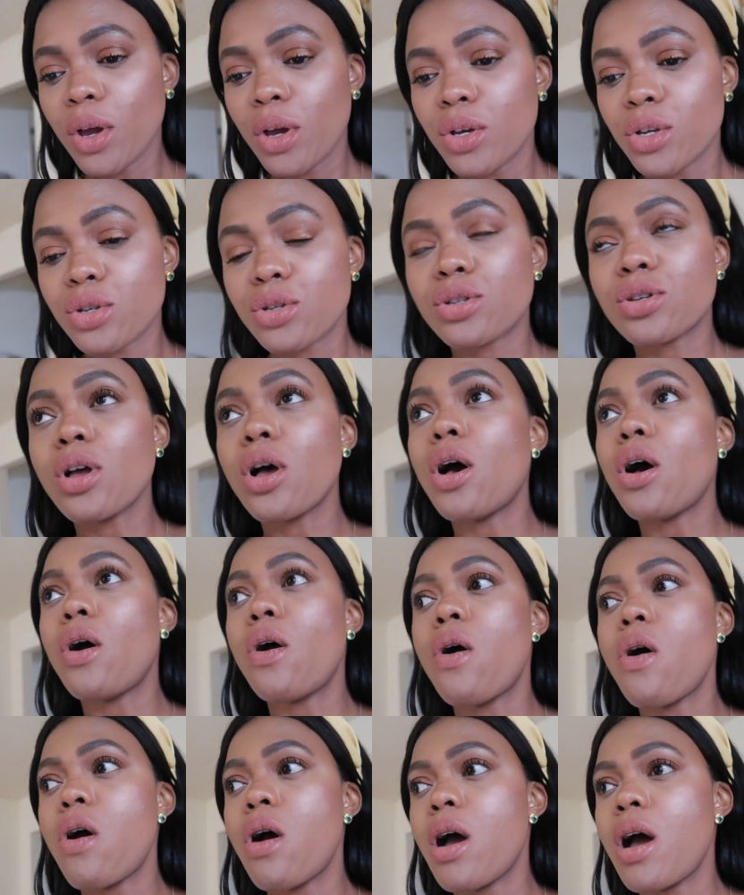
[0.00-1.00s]
So
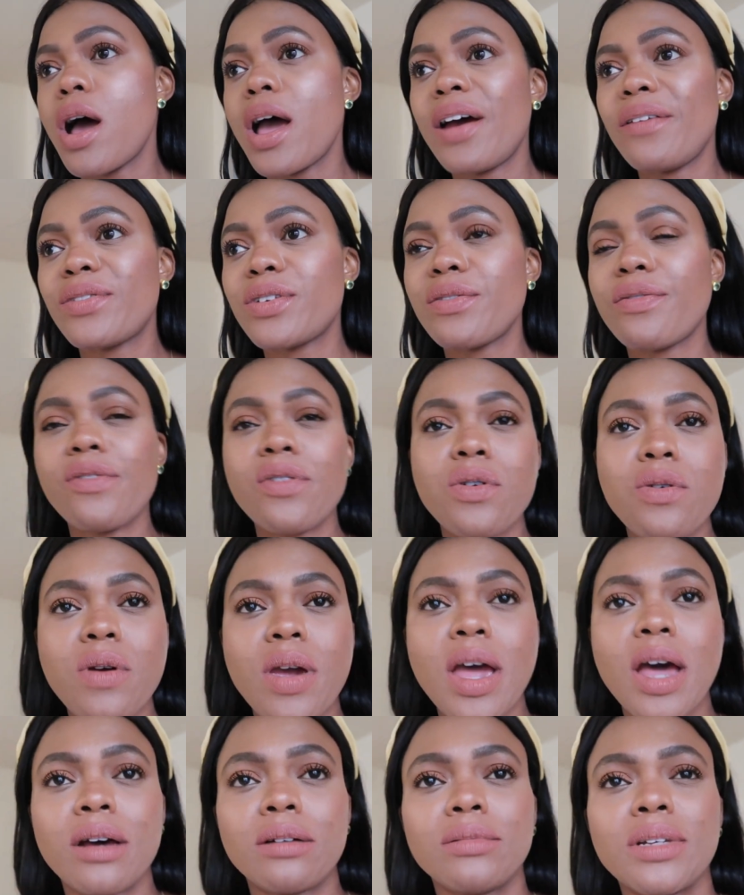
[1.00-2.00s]
I have to figure
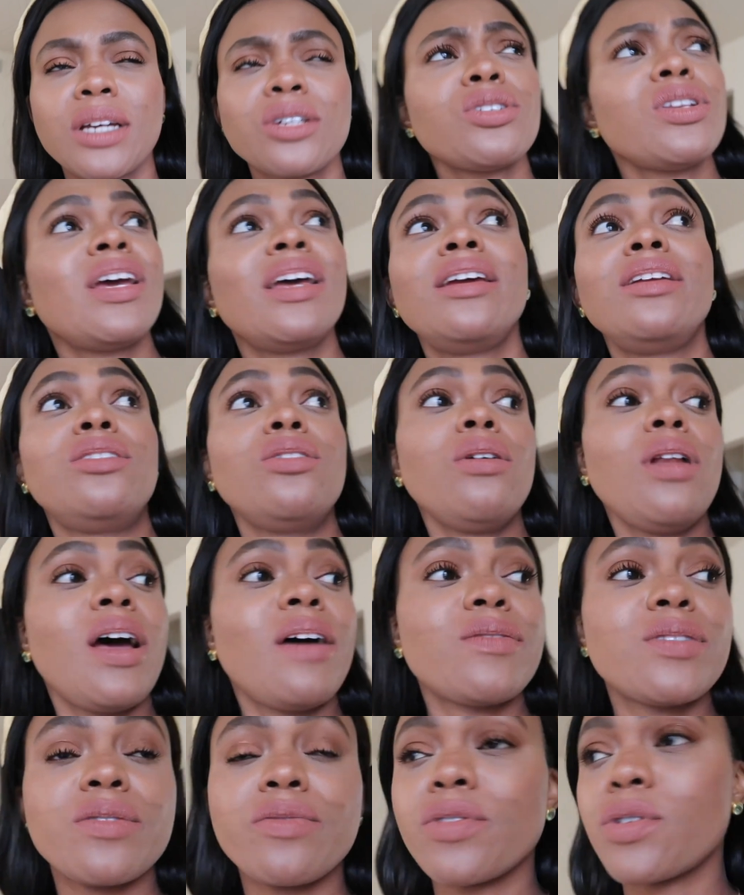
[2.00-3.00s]
out. Actually, I don't
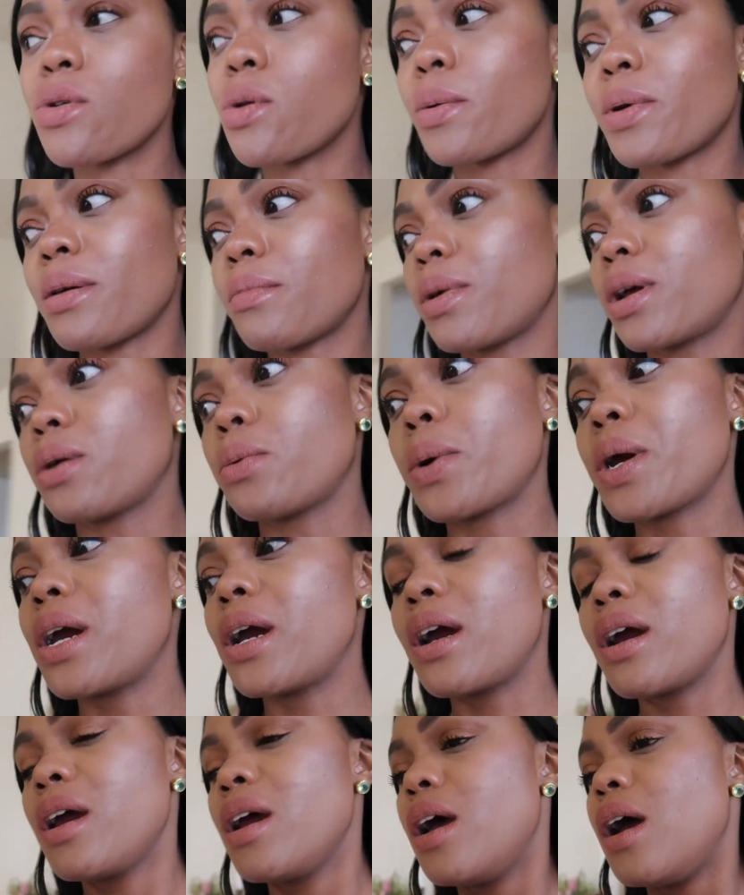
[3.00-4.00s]
have to figure out what I'm going to
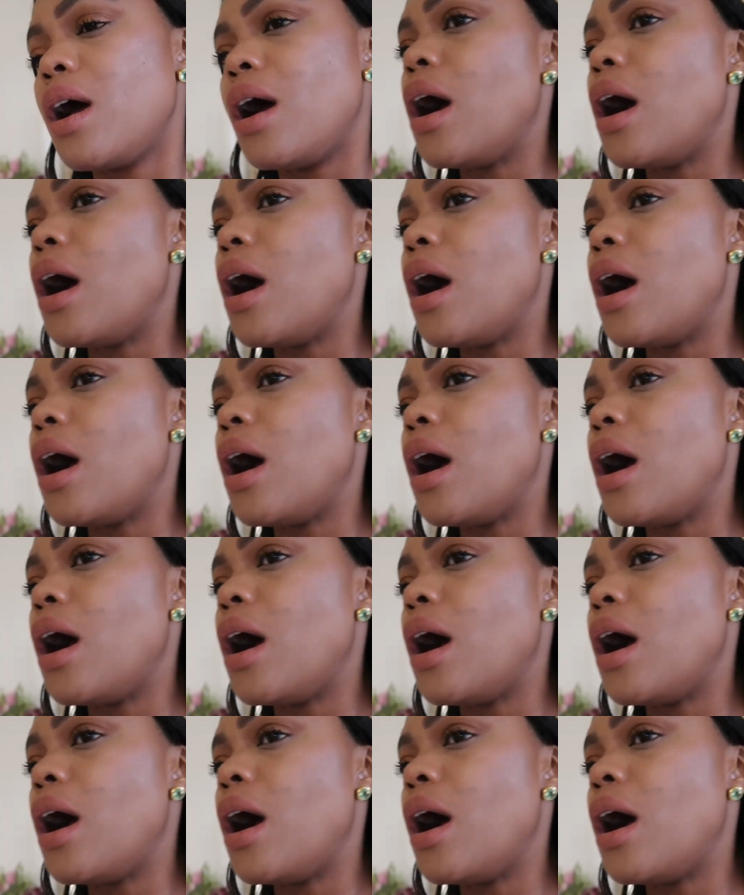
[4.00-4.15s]
wear.